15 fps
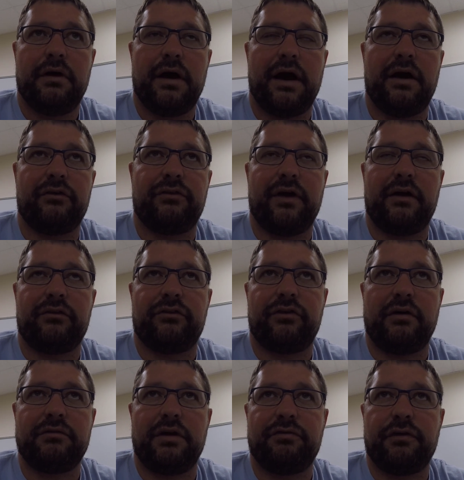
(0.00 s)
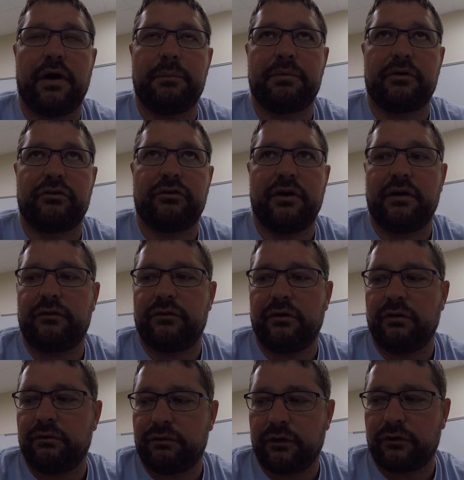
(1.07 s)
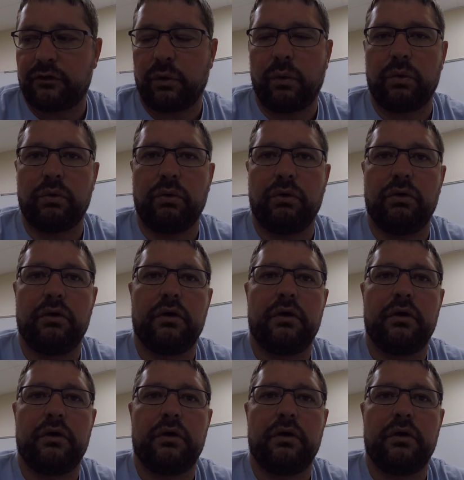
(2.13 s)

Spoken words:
as that 75% of the total,